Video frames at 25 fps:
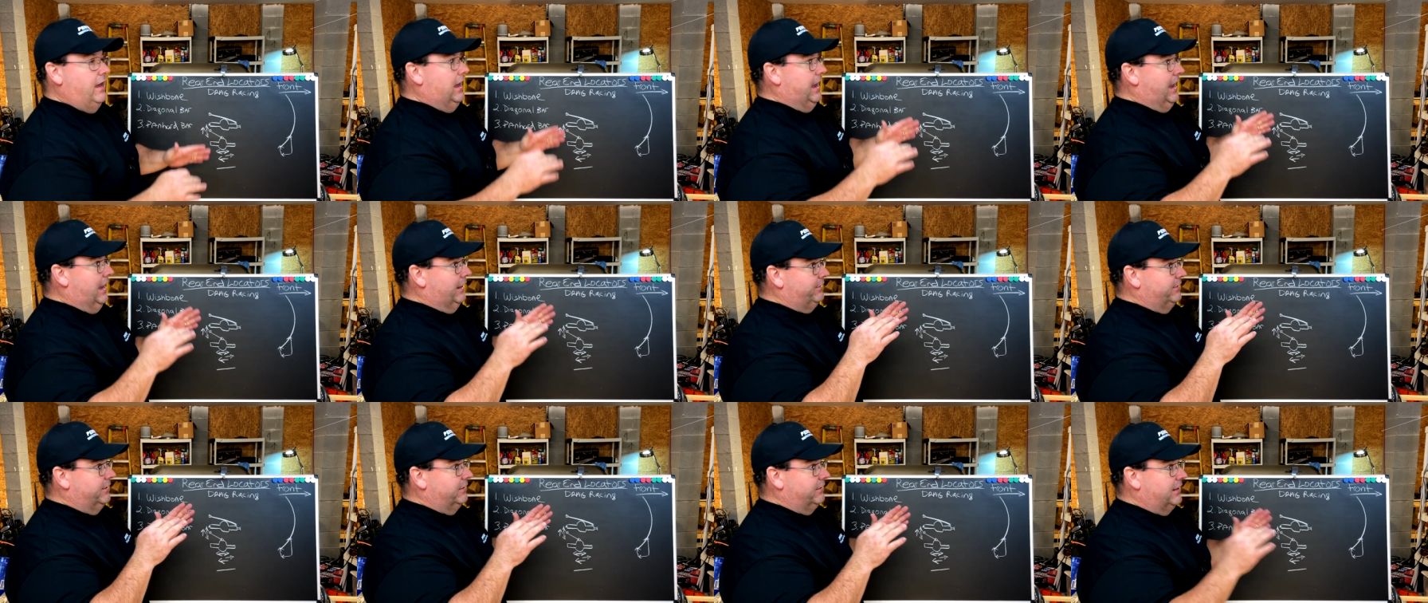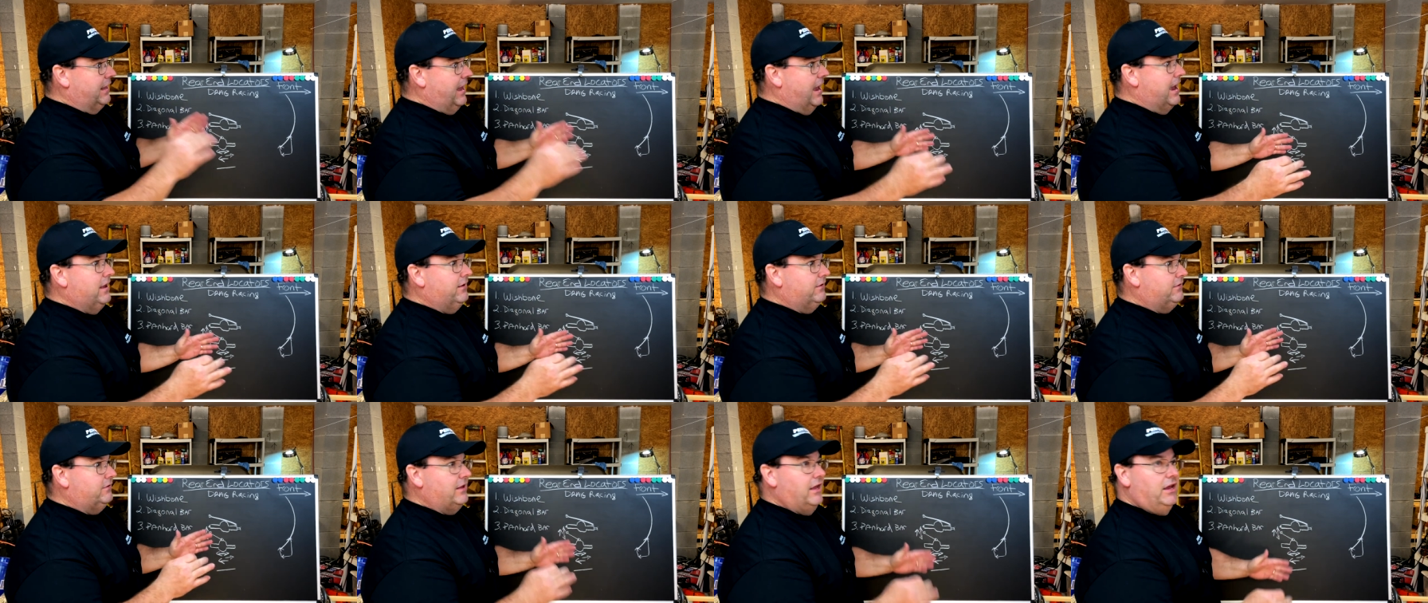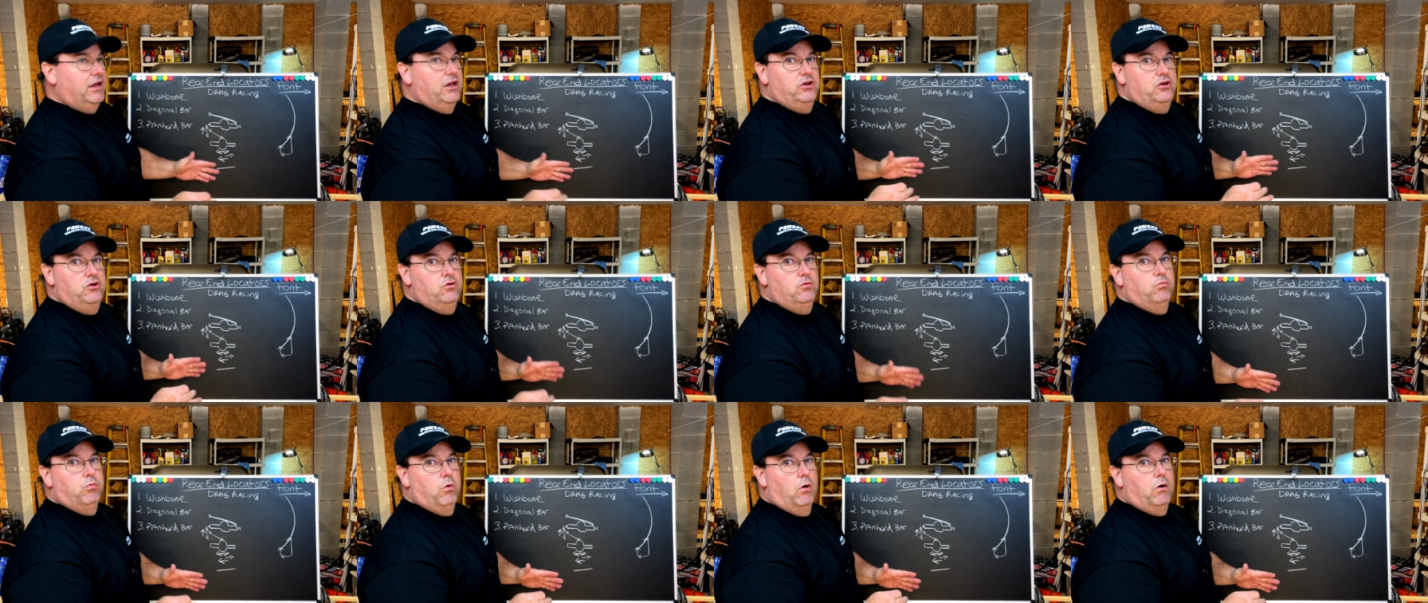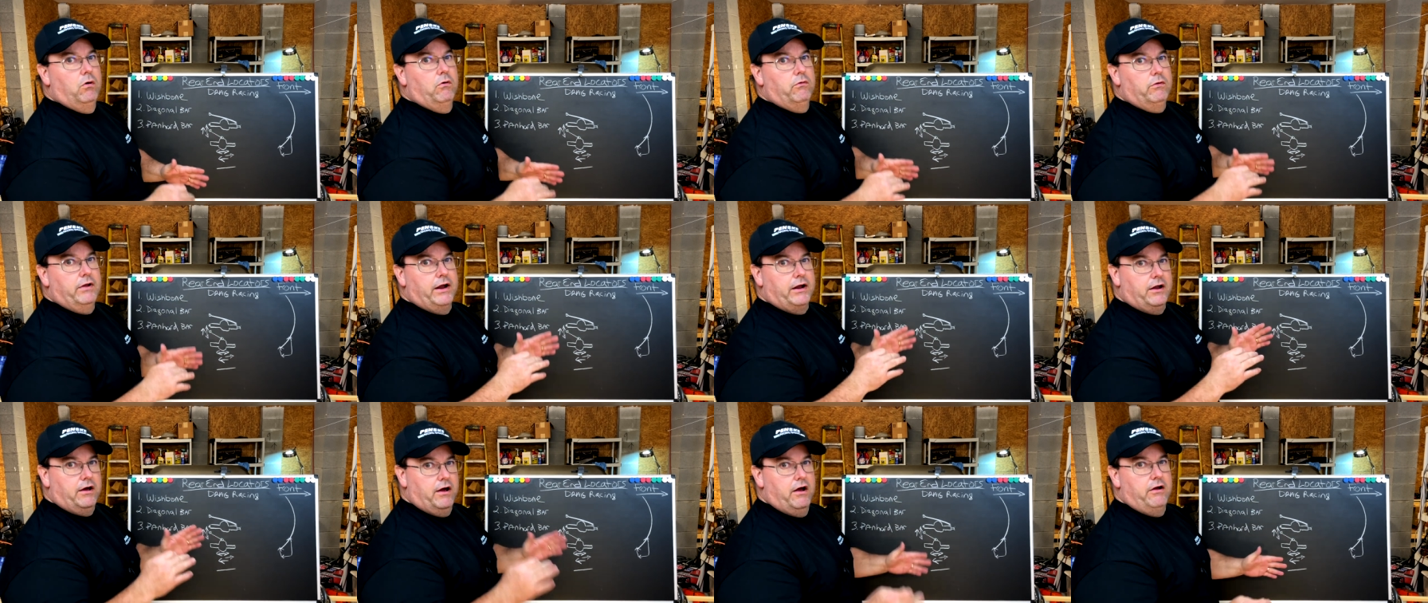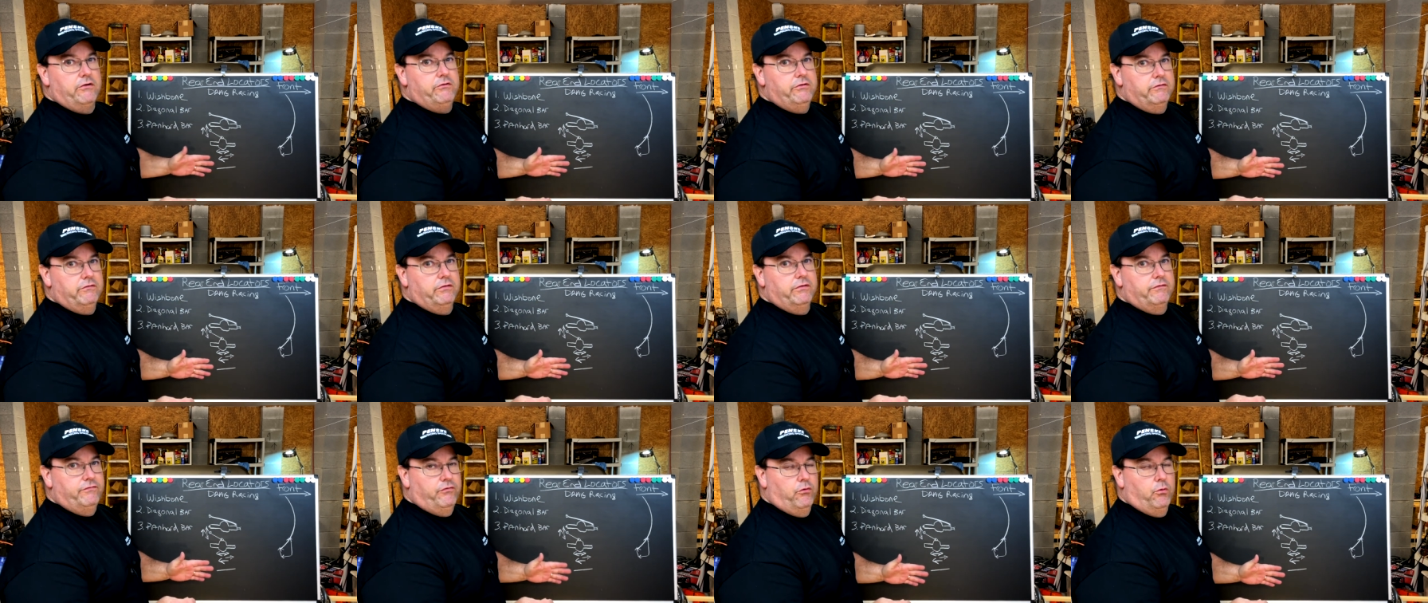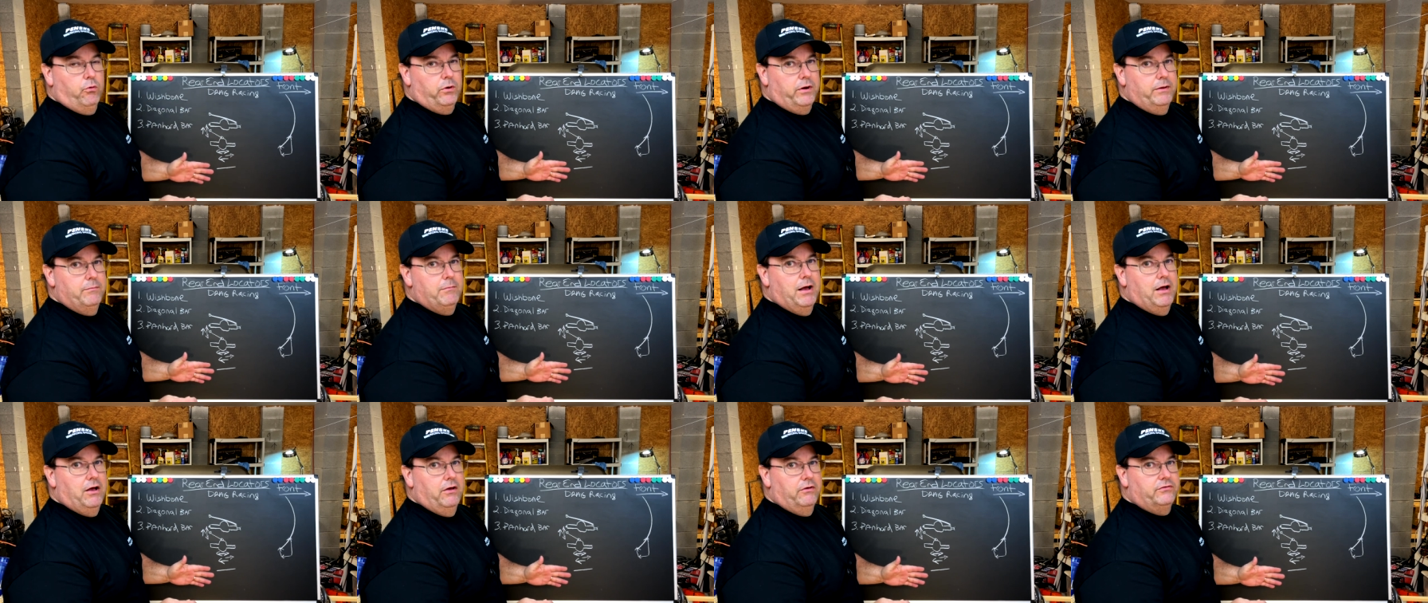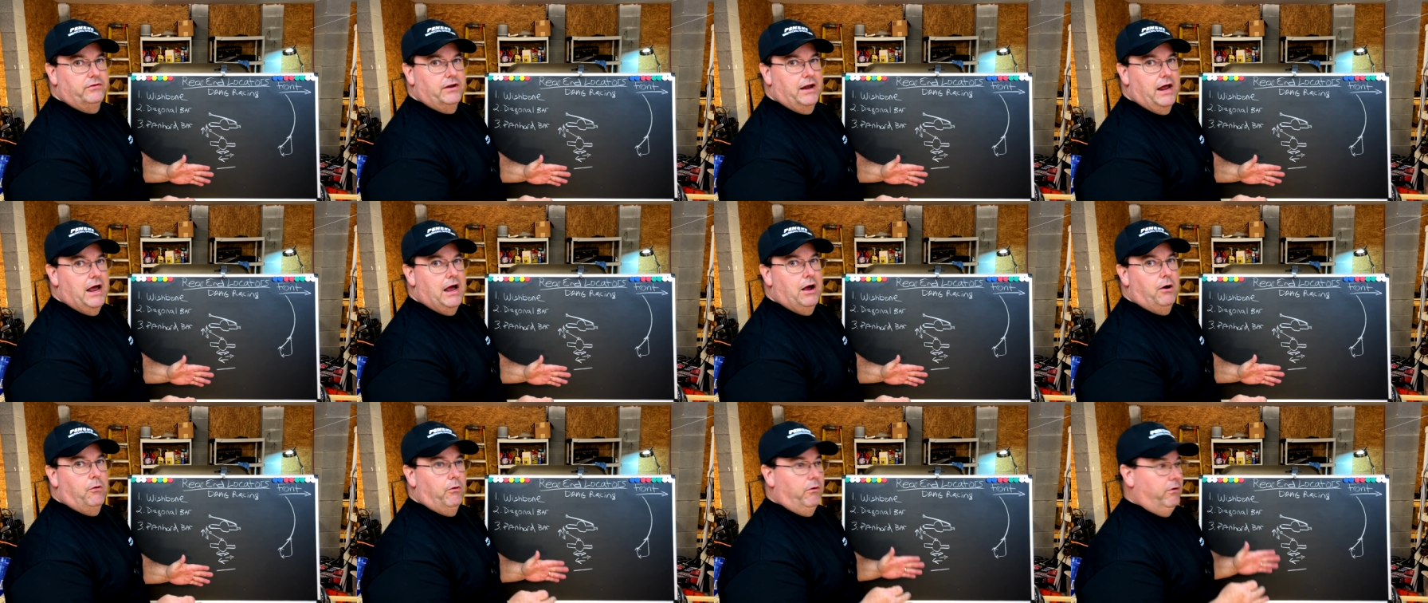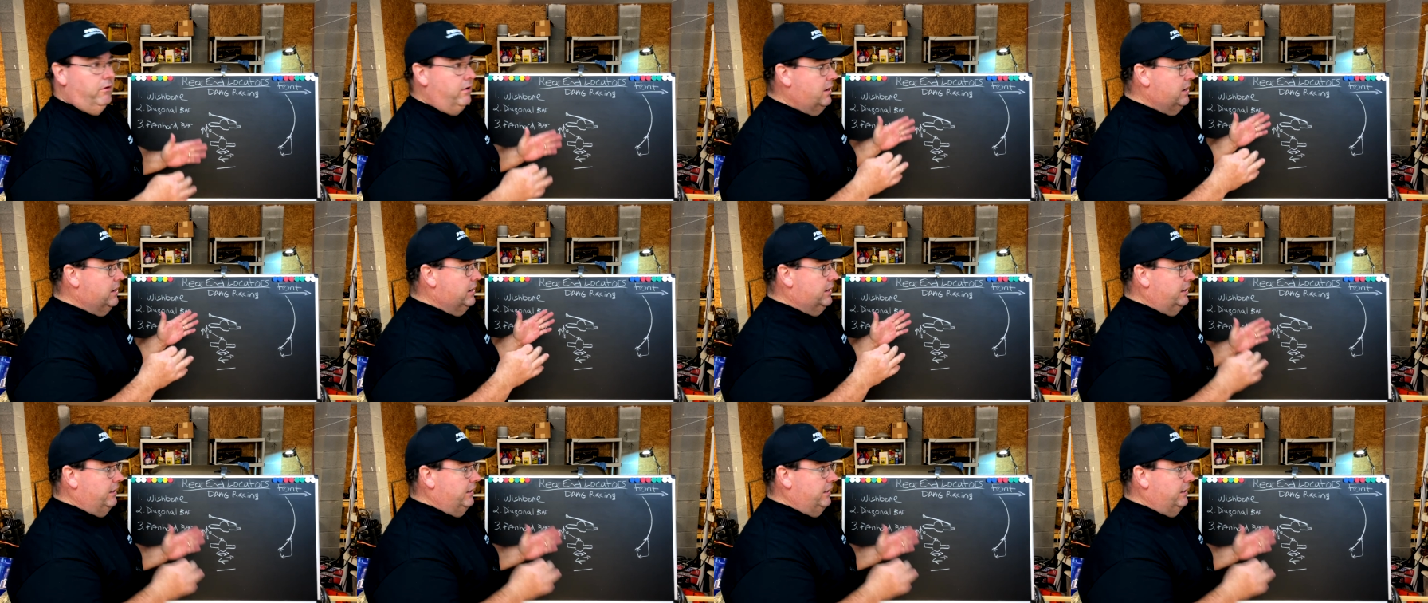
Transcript: And the last thing you want at 140 miles an hour